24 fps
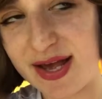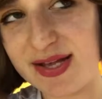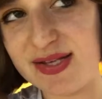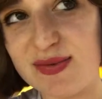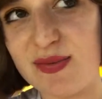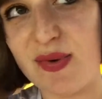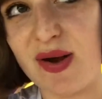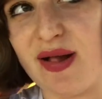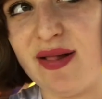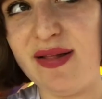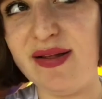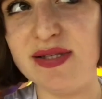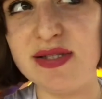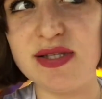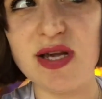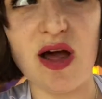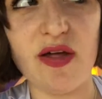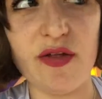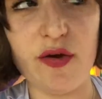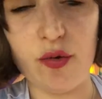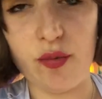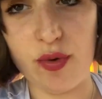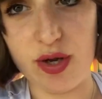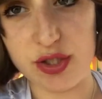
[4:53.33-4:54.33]
as well as
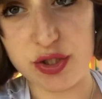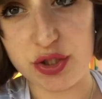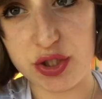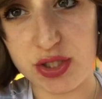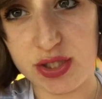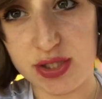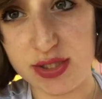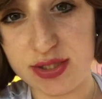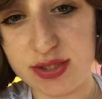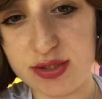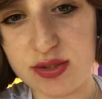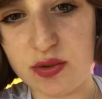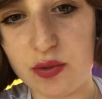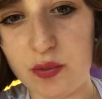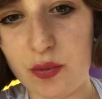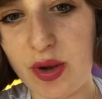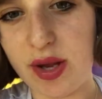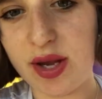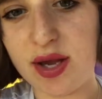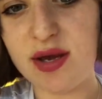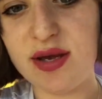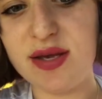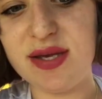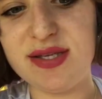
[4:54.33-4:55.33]
other witches,
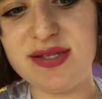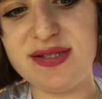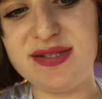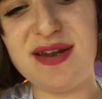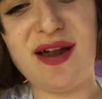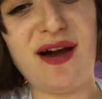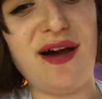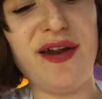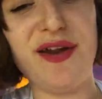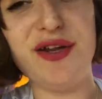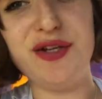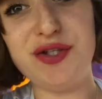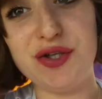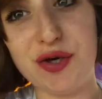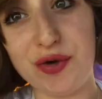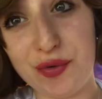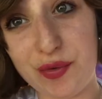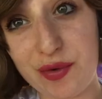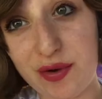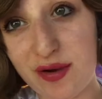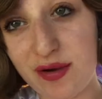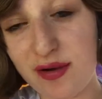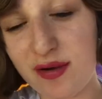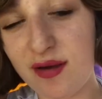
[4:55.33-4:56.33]
Wicca is not a joke.